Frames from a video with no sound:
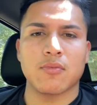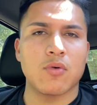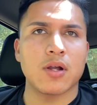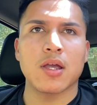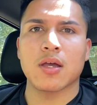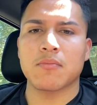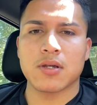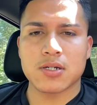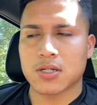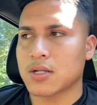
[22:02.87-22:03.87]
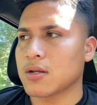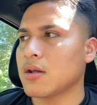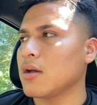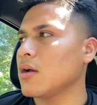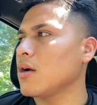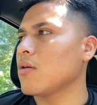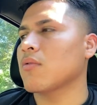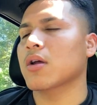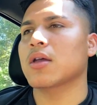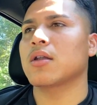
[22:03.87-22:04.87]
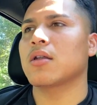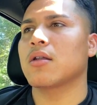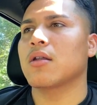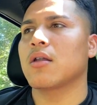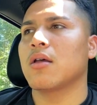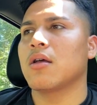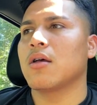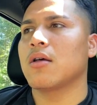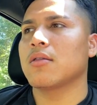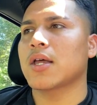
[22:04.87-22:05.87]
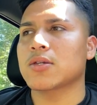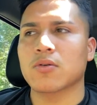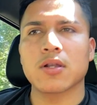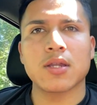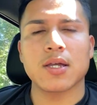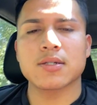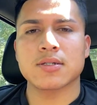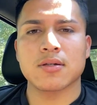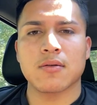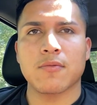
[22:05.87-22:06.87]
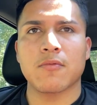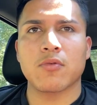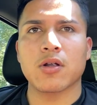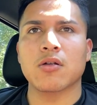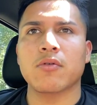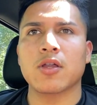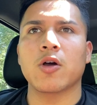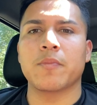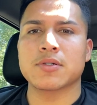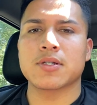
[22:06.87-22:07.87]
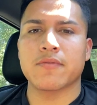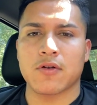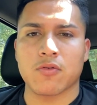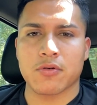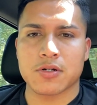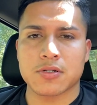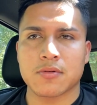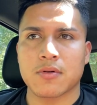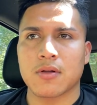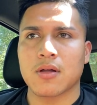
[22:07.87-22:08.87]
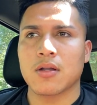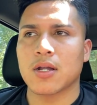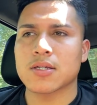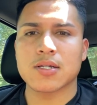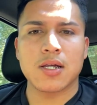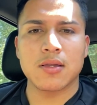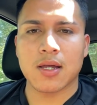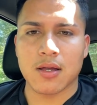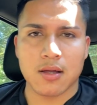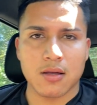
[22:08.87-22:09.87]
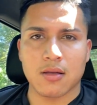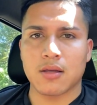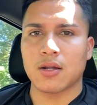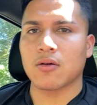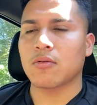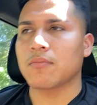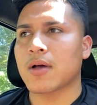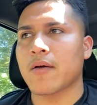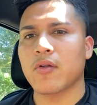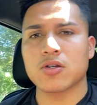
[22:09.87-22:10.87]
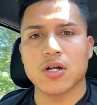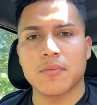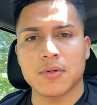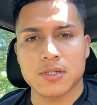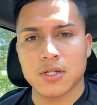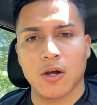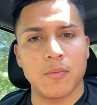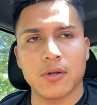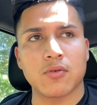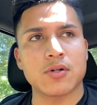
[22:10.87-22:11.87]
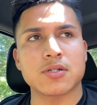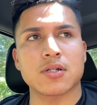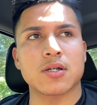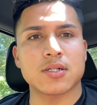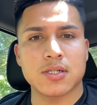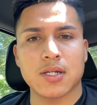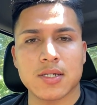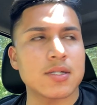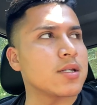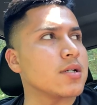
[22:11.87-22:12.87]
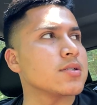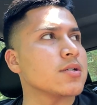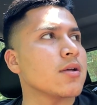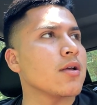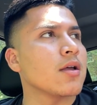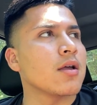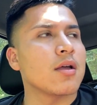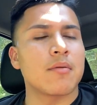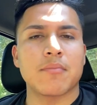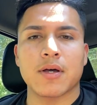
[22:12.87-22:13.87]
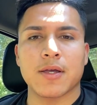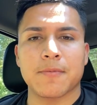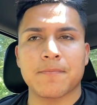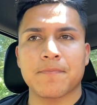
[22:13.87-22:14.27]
working commission, working that sort of things really opens different doors. Not saying that, having a job does not open doors, because yes, it does. But